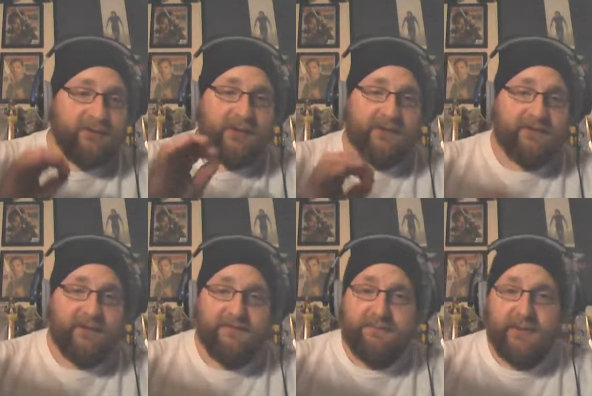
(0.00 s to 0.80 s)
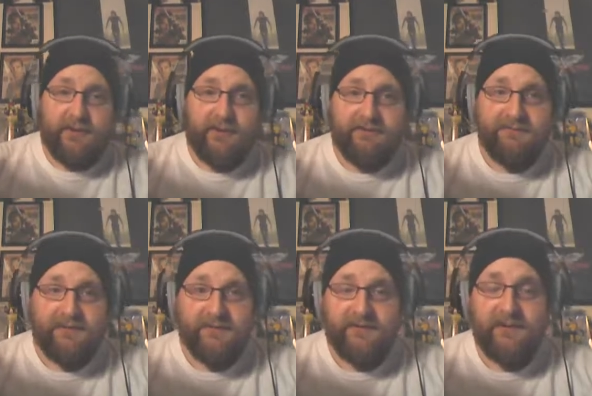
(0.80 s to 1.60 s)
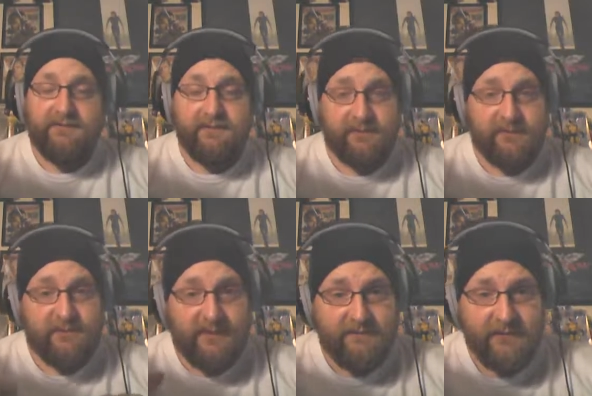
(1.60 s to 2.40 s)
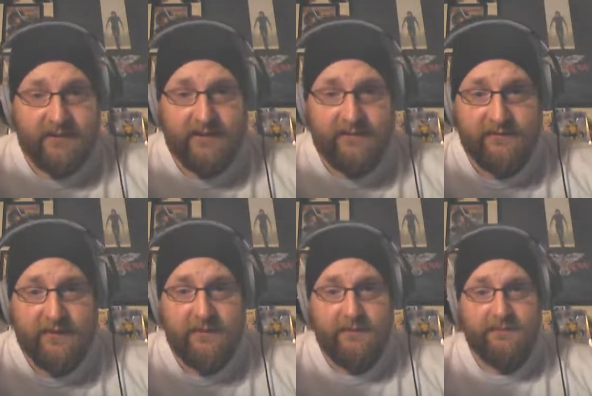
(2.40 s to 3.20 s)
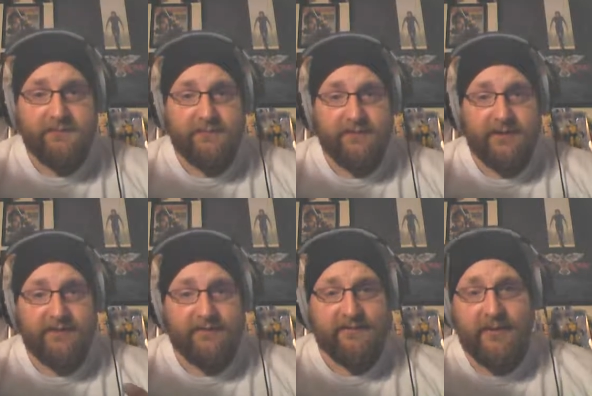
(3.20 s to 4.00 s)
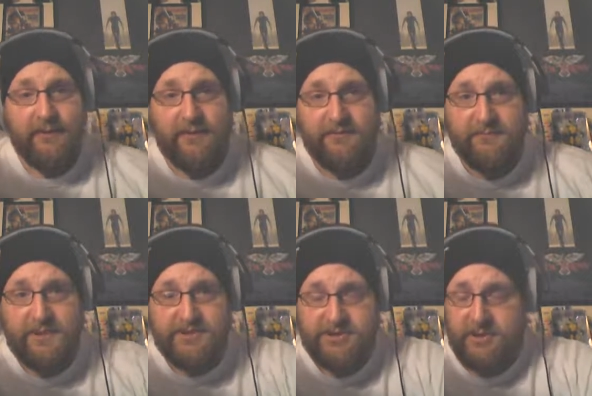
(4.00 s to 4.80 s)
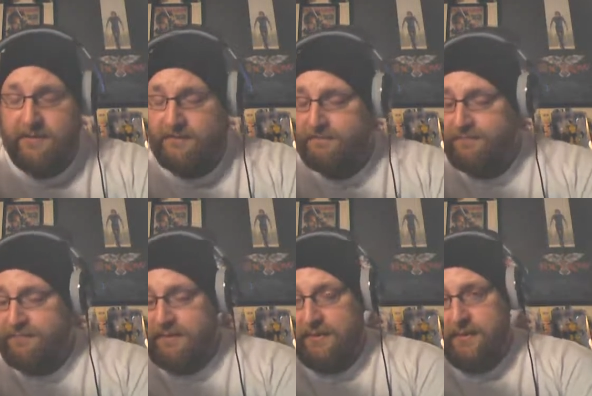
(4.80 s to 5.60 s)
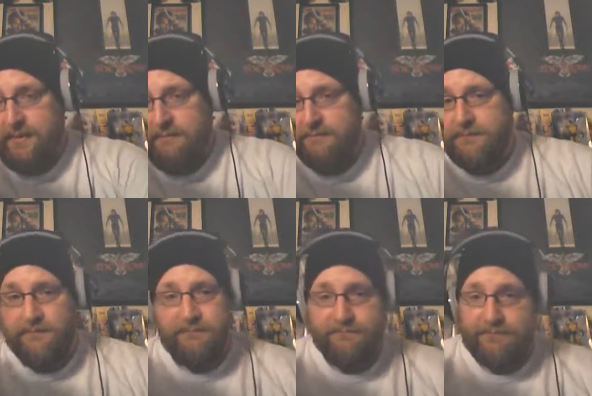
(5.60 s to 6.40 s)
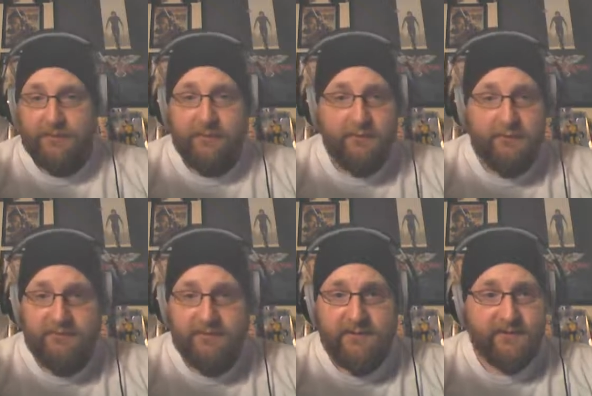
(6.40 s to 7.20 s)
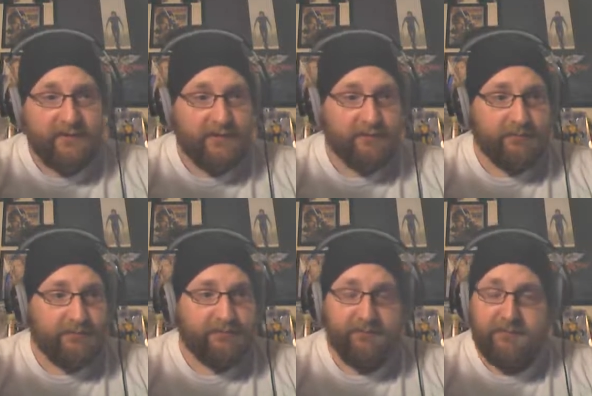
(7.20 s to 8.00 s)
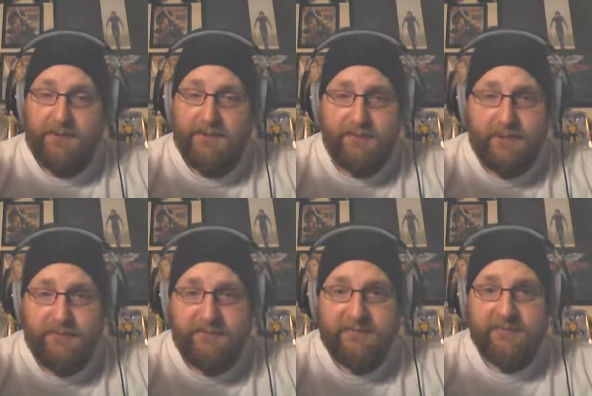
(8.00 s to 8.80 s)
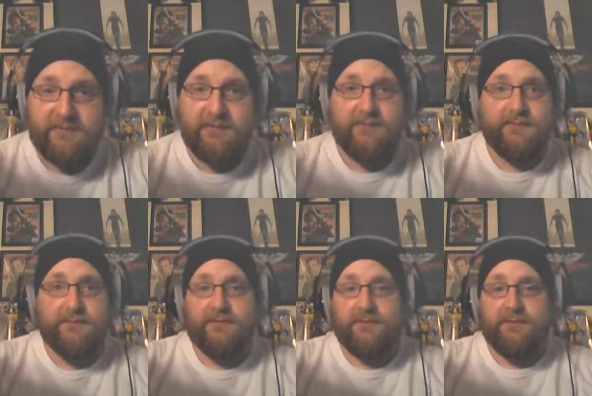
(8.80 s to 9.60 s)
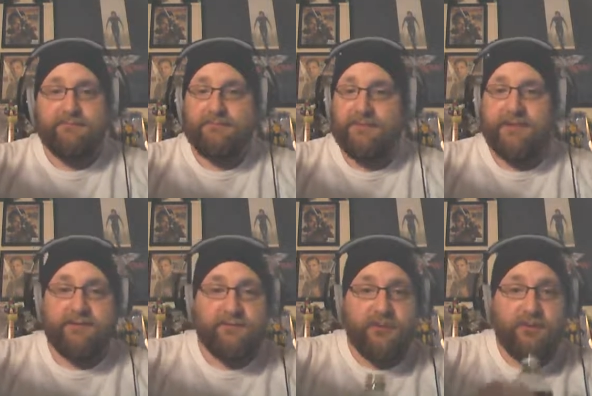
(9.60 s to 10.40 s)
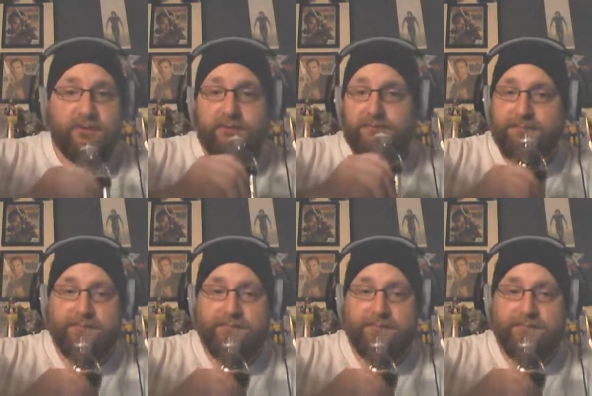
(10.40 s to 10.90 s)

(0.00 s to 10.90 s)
Great stuff, man. Great funny stuff. It's not for kids though, so you kids stay away from that shit. Um, don't don't go over there. Tell them Spider Grandpa sent you, and you get in trouble.